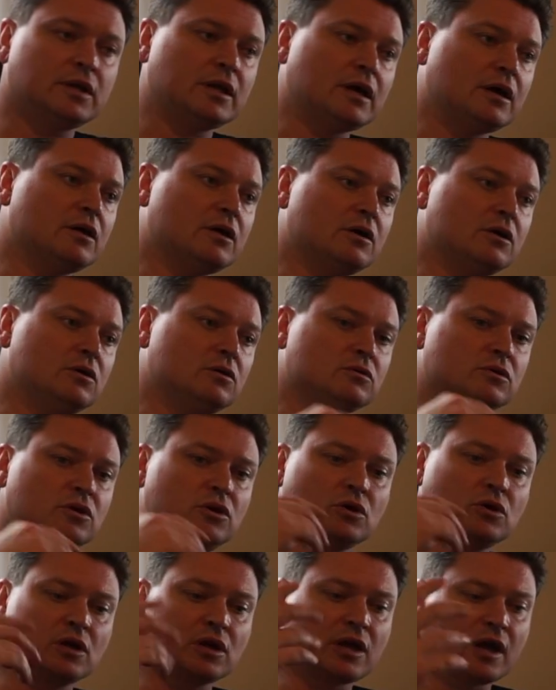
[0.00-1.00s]
Now
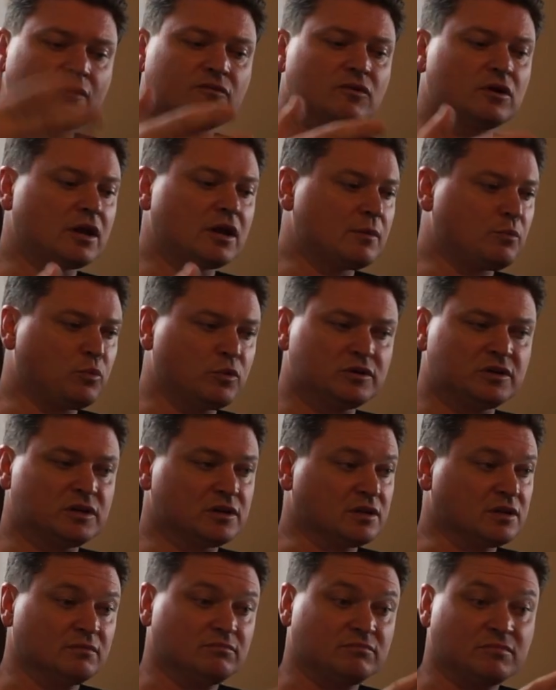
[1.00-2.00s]
you can cover it up with
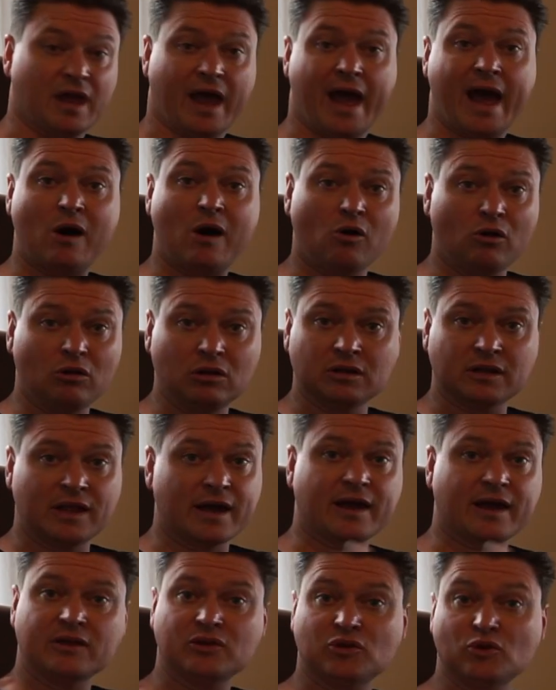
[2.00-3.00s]
just a towel,
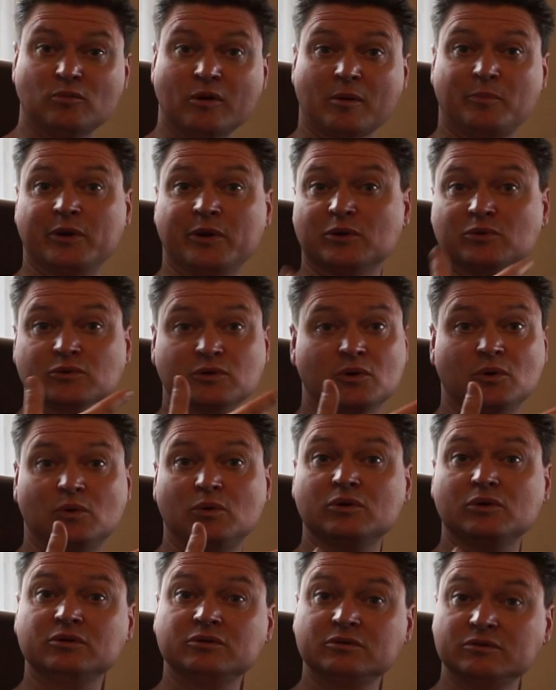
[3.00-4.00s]
like I do my pickled
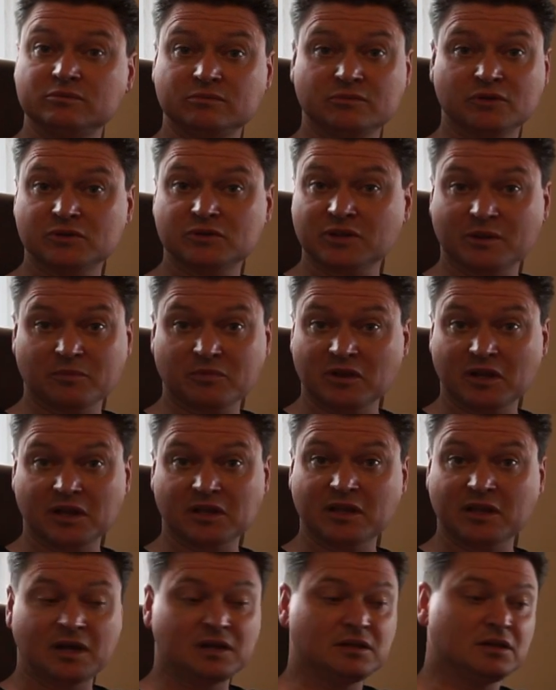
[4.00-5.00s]
corn or something
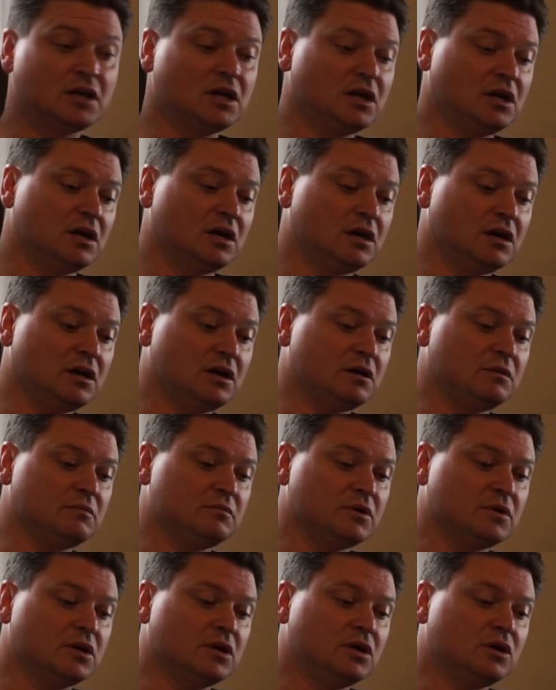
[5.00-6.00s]
like that.
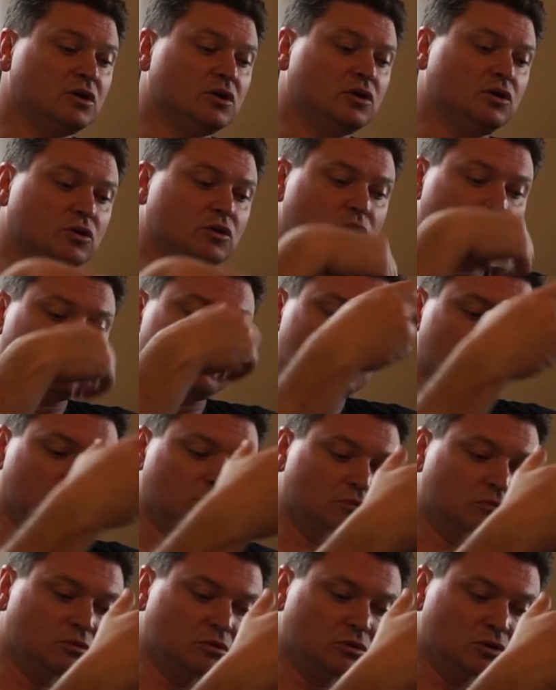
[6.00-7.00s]
Um, you could
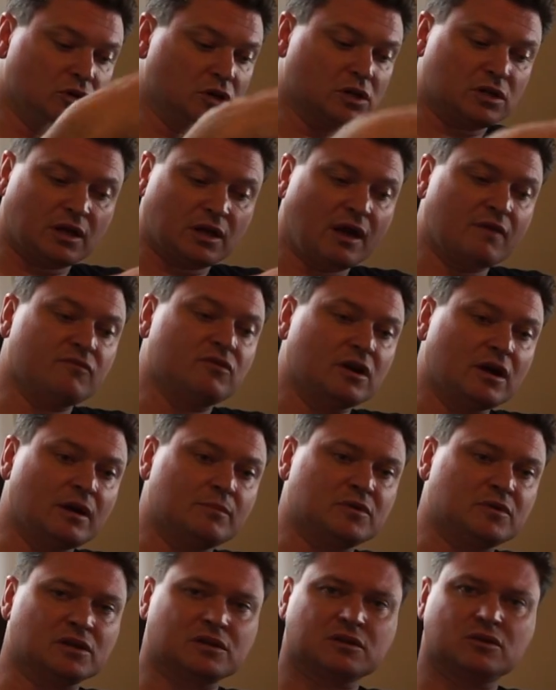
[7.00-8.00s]
just cover it
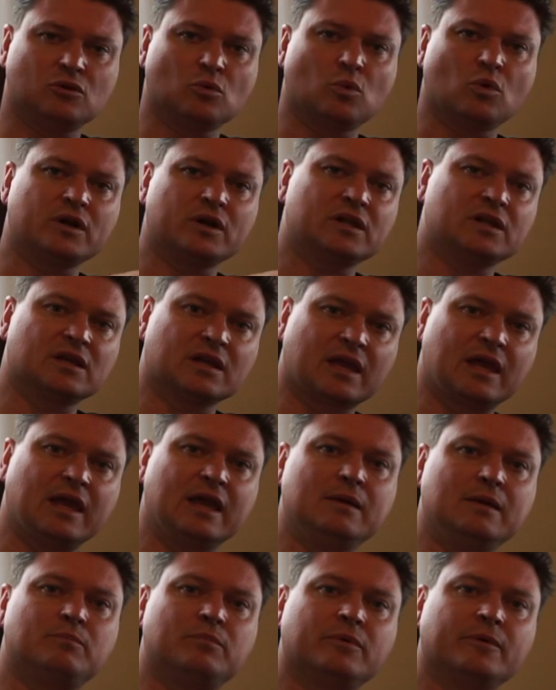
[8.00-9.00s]
up. Just you're wanting to
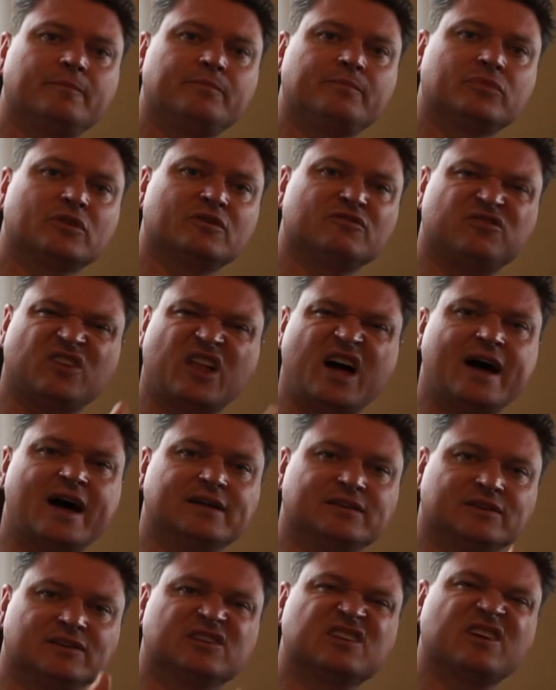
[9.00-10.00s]
keep
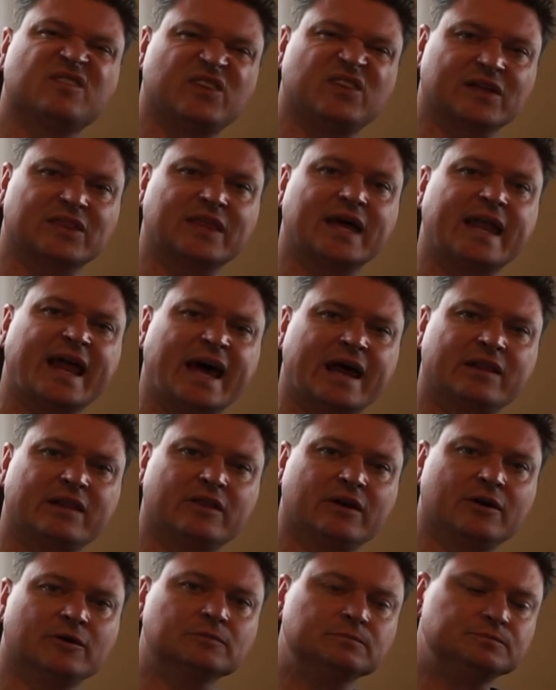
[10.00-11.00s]
flies and stuff like that out of
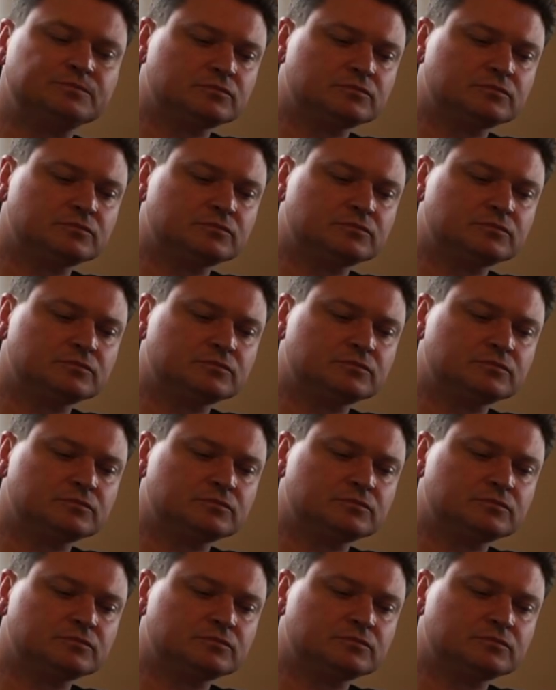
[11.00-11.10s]
there.